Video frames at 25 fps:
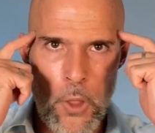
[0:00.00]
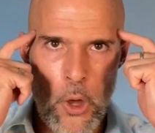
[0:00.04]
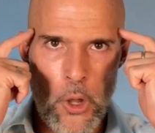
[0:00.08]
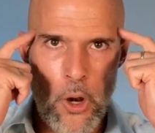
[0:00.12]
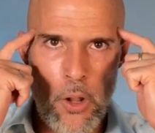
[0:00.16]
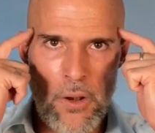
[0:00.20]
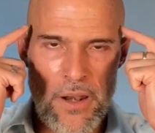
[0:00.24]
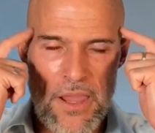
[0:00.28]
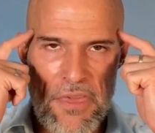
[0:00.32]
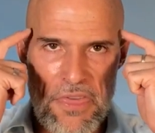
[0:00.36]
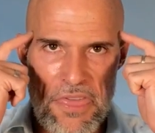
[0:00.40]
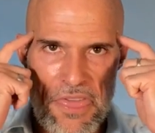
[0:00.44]

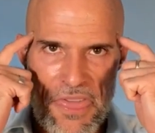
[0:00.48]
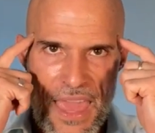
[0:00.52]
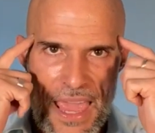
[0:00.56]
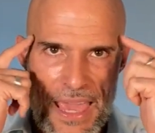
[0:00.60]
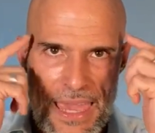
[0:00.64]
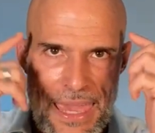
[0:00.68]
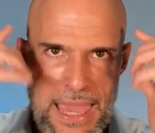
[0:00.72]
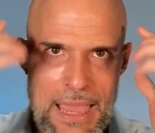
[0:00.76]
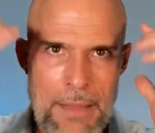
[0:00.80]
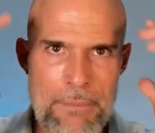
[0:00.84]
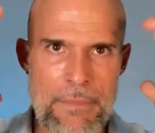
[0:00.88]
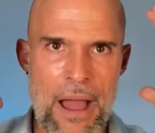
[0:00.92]
not only
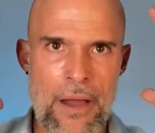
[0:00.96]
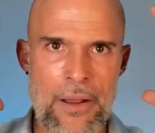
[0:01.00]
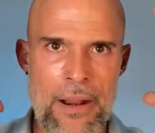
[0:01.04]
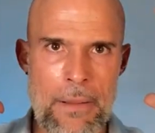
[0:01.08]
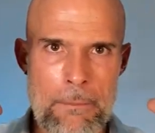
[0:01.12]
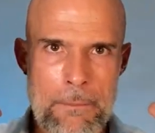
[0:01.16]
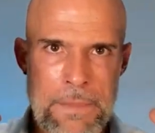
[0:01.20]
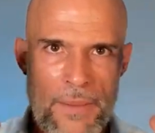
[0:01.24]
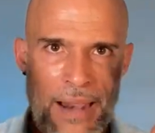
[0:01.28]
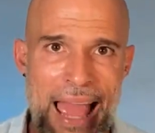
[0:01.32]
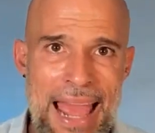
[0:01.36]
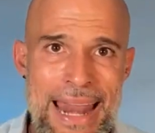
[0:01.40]
thinking
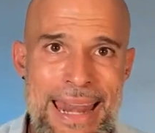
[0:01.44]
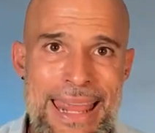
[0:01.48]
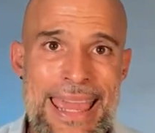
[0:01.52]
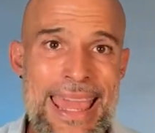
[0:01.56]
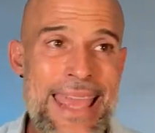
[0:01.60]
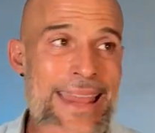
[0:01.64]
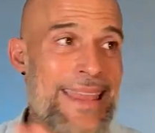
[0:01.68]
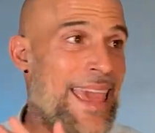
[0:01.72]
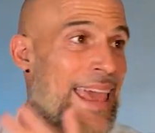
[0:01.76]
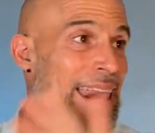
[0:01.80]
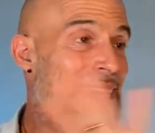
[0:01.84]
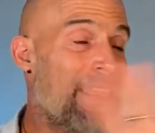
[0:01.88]
about it,
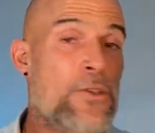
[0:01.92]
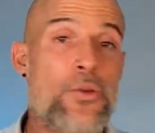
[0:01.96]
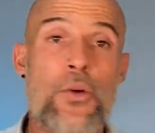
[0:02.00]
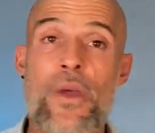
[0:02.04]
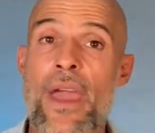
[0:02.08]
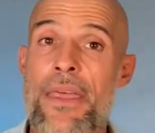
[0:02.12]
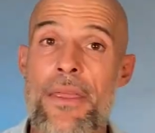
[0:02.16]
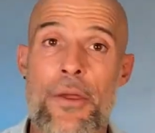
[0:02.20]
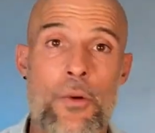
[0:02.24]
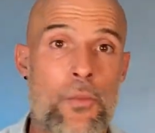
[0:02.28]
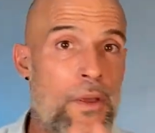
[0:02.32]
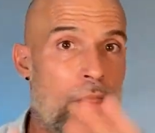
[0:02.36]
planning it,
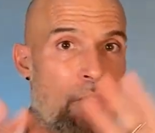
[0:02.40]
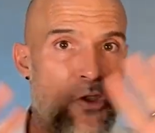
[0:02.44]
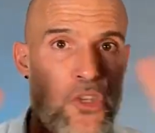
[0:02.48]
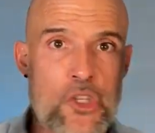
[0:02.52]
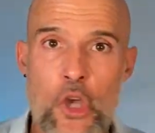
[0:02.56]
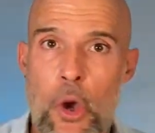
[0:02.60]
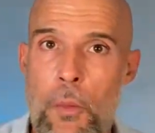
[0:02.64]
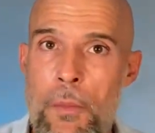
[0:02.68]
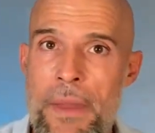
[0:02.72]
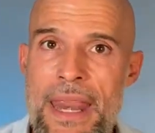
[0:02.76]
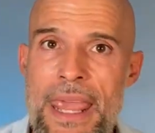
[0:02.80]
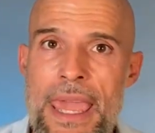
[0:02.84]
getting together
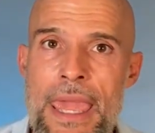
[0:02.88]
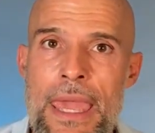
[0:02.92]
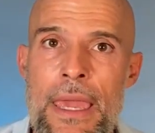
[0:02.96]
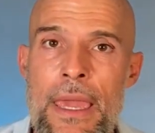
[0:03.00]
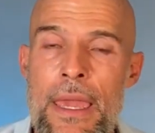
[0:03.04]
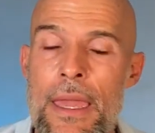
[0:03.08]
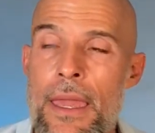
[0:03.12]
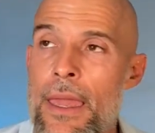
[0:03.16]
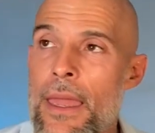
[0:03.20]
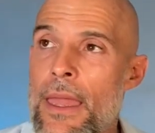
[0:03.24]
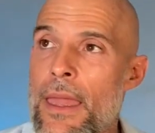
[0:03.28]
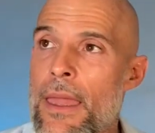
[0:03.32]
with so
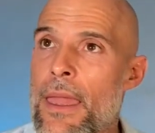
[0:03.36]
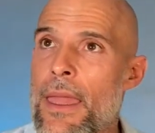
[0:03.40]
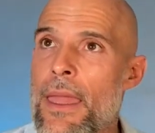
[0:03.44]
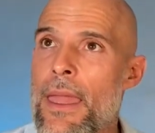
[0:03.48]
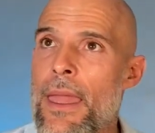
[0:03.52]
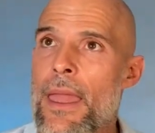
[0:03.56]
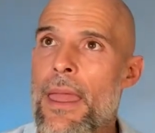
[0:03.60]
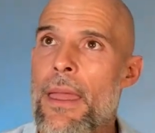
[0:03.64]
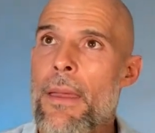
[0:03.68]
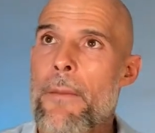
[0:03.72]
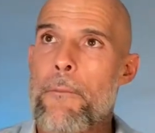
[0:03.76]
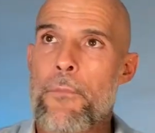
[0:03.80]
many
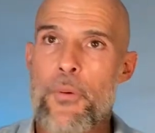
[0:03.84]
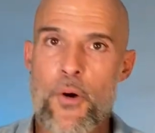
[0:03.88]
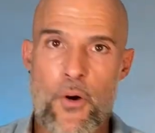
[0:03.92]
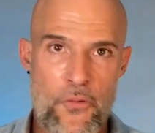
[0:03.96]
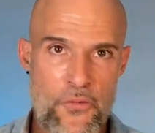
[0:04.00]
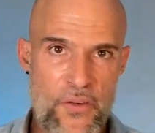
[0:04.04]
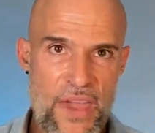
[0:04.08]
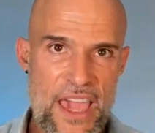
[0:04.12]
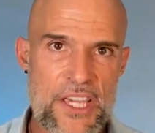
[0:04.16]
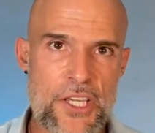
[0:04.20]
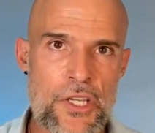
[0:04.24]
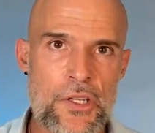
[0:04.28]

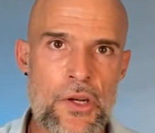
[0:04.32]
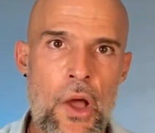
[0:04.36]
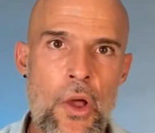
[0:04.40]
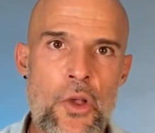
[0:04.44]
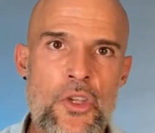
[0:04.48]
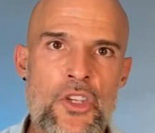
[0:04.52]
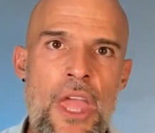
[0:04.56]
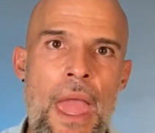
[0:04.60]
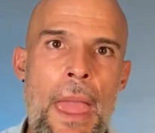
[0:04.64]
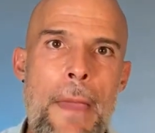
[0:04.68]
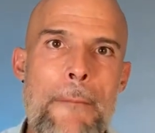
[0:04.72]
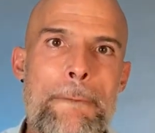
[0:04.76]

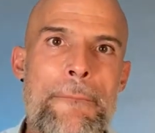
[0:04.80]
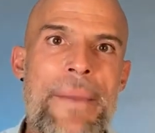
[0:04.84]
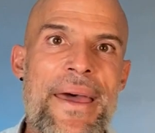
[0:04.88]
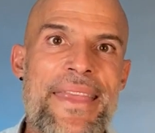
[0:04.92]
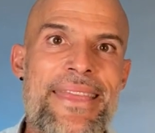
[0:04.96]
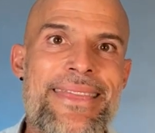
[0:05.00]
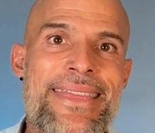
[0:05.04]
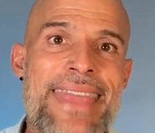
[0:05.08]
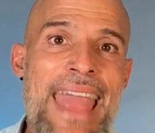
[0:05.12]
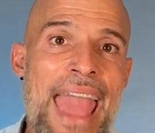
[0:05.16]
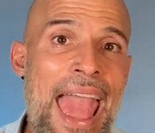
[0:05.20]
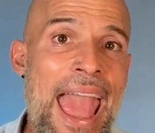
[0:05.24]
professionals,
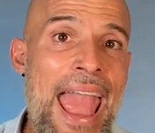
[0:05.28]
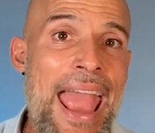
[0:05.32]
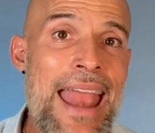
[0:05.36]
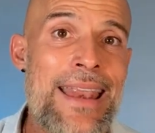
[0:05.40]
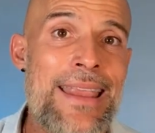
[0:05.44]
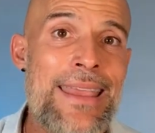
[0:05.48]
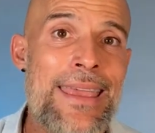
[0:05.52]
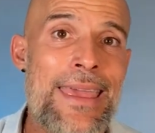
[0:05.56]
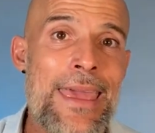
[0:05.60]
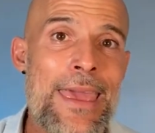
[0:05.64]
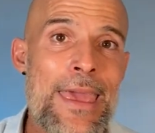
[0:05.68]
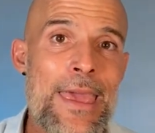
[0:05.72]
but
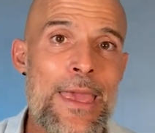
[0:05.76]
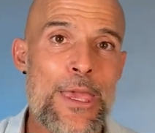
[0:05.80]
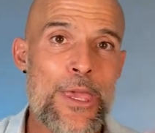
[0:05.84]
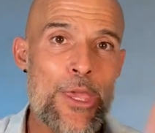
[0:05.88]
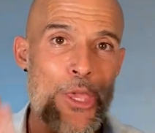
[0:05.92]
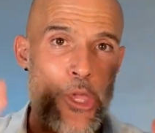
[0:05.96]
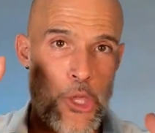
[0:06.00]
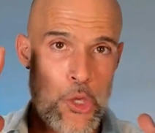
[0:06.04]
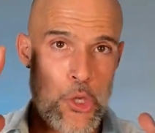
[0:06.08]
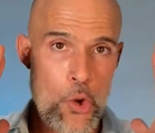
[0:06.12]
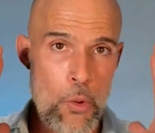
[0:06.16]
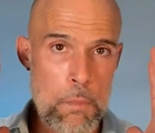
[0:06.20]
then
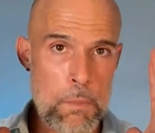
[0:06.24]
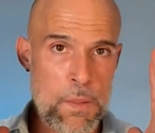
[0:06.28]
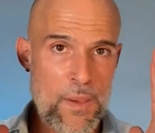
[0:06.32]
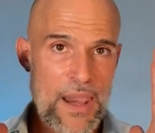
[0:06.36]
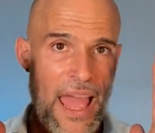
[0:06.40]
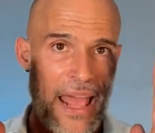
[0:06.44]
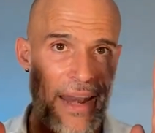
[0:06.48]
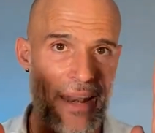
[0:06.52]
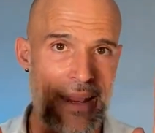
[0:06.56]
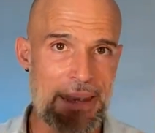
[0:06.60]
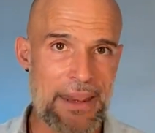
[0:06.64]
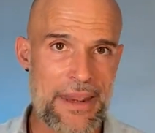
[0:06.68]
you
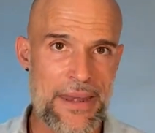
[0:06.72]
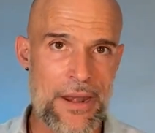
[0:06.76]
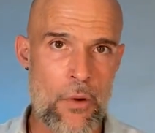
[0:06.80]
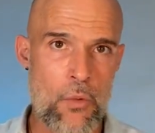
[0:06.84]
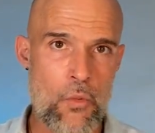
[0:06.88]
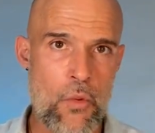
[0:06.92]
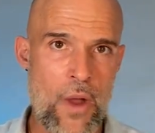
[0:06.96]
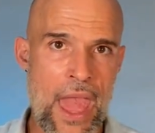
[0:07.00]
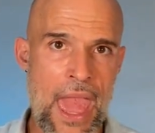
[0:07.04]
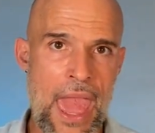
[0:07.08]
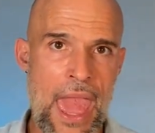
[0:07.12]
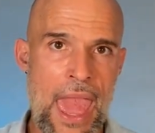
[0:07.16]
plan it
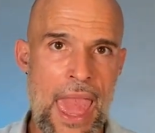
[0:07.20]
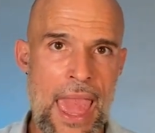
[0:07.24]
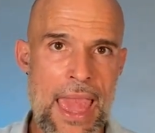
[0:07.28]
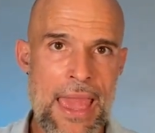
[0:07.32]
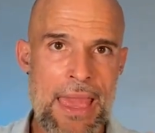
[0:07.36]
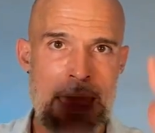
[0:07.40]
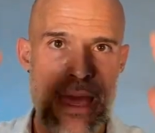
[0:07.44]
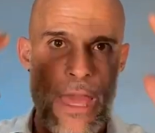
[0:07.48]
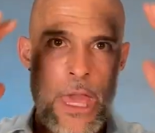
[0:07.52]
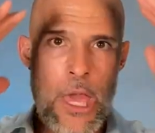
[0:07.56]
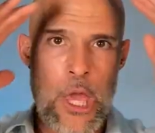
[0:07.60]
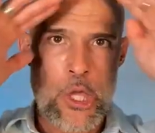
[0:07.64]
in a
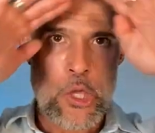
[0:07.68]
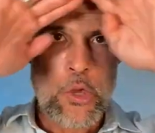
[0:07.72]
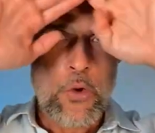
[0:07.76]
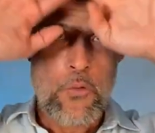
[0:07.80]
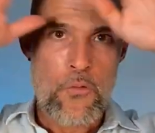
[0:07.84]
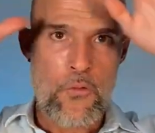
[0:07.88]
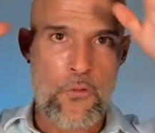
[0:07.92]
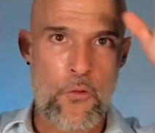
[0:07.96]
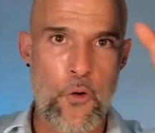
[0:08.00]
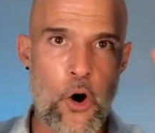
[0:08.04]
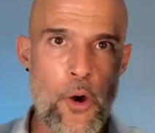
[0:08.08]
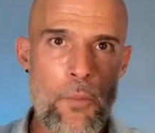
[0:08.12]
way,
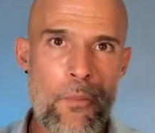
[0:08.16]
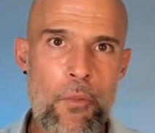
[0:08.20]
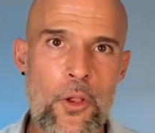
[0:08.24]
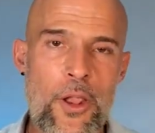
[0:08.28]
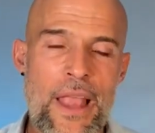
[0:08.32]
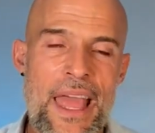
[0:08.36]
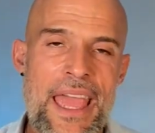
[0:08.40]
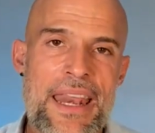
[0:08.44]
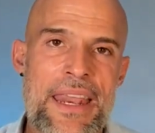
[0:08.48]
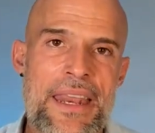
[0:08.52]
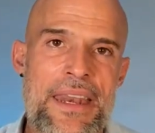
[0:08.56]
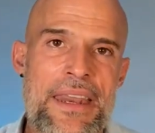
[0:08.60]
you
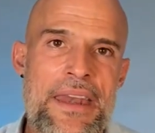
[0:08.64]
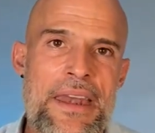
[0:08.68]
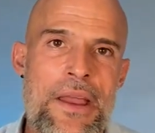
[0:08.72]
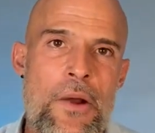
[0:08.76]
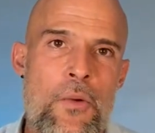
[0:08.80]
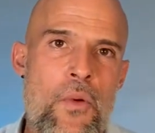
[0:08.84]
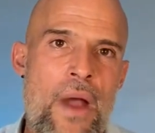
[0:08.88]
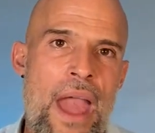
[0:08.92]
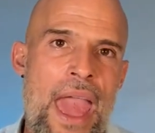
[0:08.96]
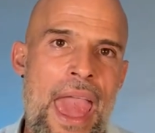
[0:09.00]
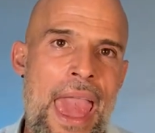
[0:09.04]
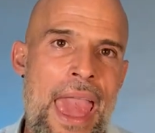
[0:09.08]
formulate it
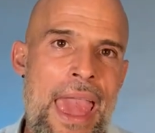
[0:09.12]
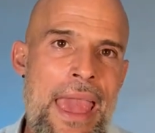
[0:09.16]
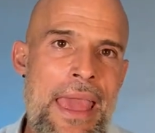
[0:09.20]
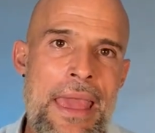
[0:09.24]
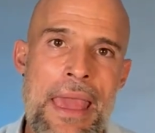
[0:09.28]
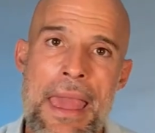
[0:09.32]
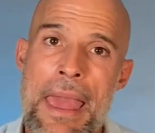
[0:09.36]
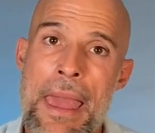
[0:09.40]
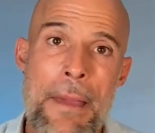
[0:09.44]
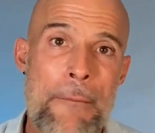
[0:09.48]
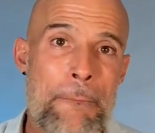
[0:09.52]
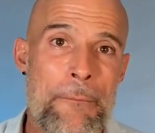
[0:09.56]
in a
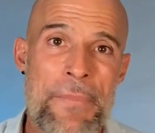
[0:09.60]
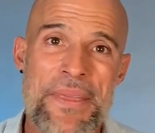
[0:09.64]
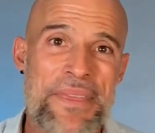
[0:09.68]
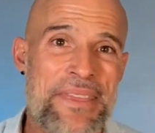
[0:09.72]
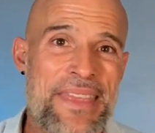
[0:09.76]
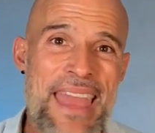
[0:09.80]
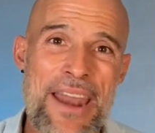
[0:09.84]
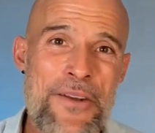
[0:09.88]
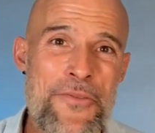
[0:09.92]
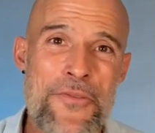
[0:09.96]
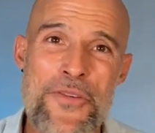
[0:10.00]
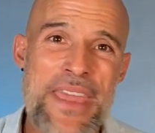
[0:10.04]
way,
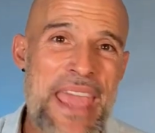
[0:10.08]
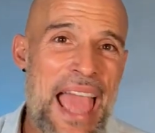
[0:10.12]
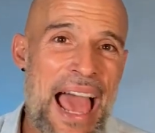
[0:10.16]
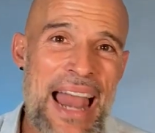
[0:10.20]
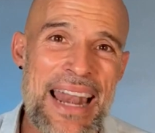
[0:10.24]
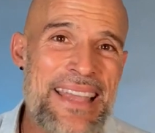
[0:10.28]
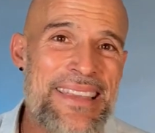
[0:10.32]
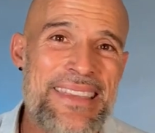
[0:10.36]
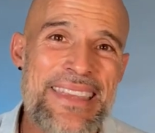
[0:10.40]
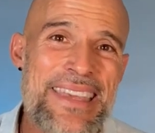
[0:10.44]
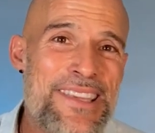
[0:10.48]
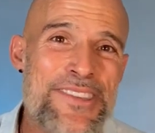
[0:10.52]
but then
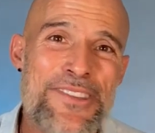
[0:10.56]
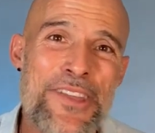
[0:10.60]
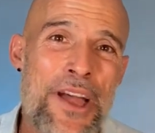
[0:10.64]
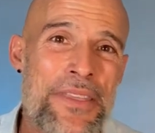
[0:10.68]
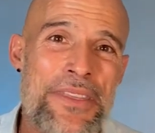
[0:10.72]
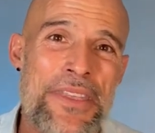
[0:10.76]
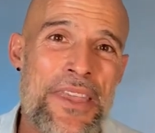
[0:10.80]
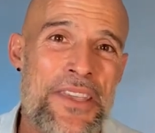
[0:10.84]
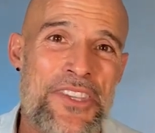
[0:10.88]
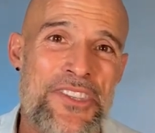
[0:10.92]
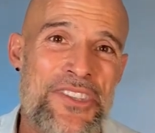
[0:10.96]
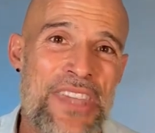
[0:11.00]
reality
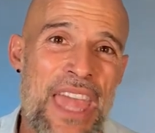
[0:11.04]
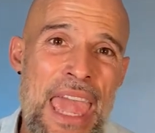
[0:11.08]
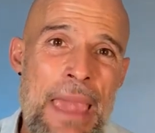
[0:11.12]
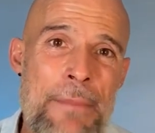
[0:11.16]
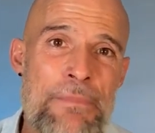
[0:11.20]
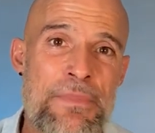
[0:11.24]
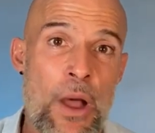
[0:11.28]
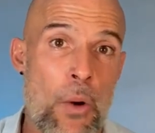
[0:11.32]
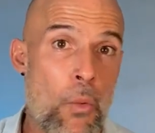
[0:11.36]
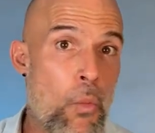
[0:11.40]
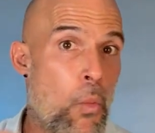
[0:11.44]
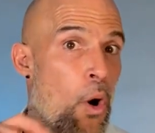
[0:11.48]
is not the
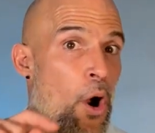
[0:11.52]
same.